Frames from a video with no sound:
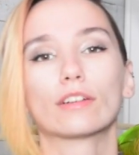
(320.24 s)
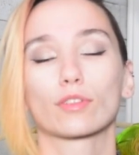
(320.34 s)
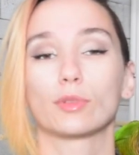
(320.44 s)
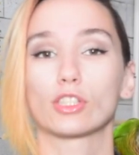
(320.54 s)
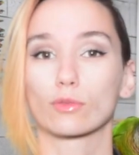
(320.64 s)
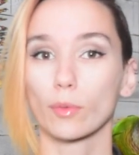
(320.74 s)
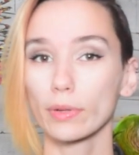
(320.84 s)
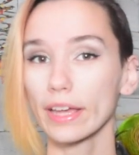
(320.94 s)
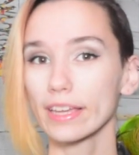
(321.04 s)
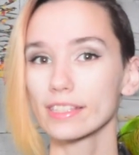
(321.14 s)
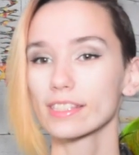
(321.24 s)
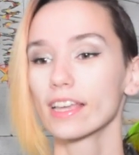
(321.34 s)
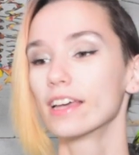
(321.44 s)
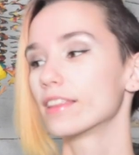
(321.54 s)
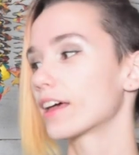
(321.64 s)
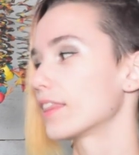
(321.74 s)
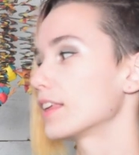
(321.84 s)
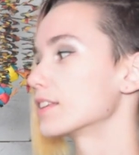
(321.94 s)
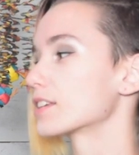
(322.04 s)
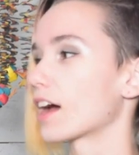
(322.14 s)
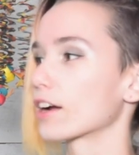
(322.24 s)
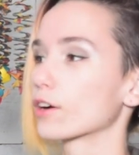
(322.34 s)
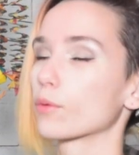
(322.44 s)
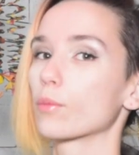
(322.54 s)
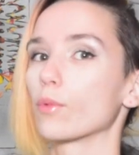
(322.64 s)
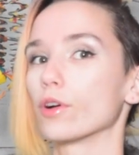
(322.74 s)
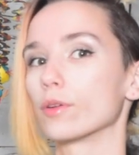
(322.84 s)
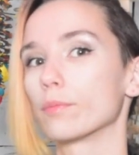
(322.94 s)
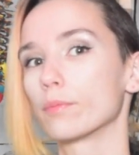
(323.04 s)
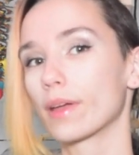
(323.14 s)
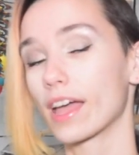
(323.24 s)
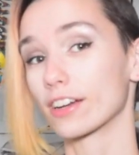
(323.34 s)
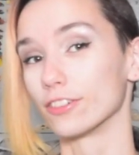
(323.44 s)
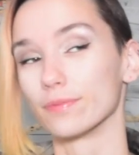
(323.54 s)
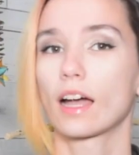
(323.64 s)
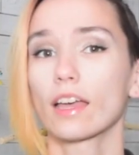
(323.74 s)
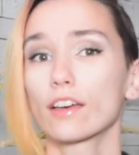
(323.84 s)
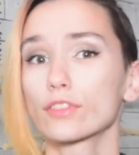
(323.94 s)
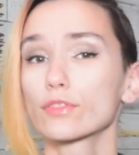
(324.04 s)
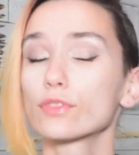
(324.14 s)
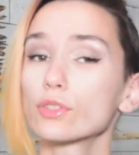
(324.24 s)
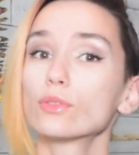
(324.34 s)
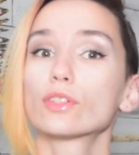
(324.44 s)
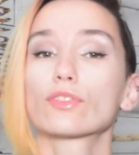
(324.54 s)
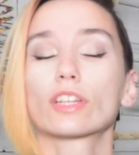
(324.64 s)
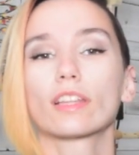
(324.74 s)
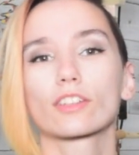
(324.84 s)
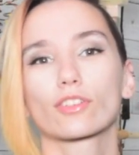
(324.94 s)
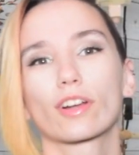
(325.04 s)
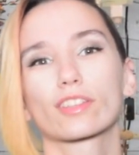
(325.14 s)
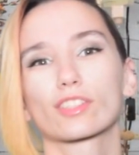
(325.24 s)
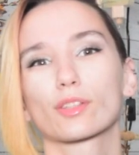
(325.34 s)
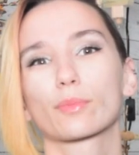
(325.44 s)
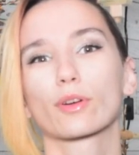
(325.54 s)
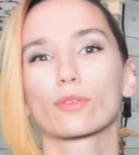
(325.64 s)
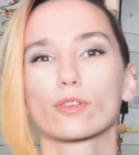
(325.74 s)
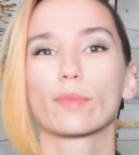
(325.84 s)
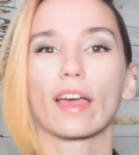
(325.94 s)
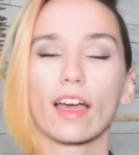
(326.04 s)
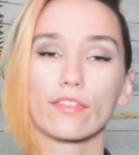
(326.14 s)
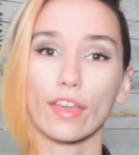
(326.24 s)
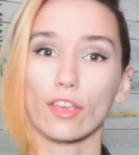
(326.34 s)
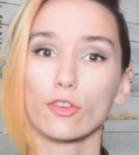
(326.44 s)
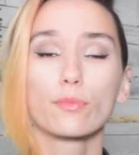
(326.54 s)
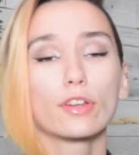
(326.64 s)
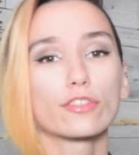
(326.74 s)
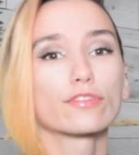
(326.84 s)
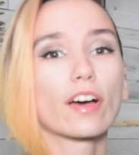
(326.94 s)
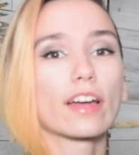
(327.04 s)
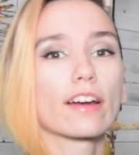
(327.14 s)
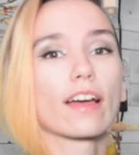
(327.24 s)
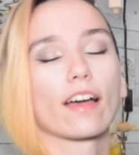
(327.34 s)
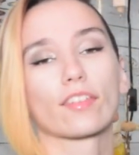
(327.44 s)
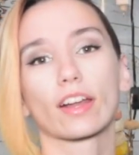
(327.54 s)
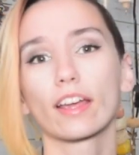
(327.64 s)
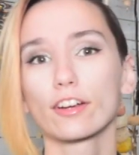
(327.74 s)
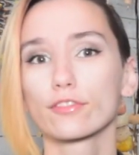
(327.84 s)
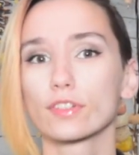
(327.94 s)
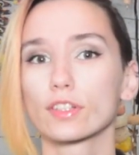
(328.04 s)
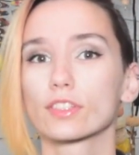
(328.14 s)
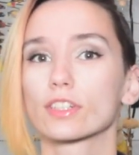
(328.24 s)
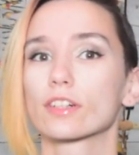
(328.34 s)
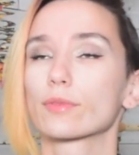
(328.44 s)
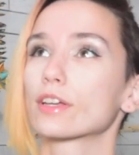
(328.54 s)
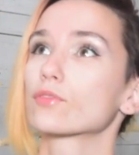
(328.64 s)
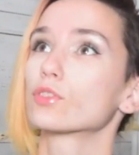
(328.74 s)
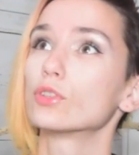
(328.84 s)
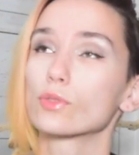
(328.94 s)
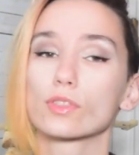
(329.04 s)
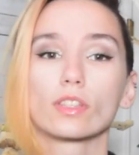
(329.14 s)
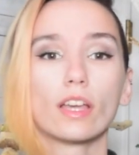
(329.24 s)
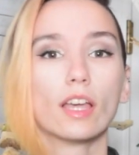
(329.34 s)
for me to replace than the entire wood panel. I have a few different electronics in the bird room. I have a humidifier, I have an air filter, we have Newt's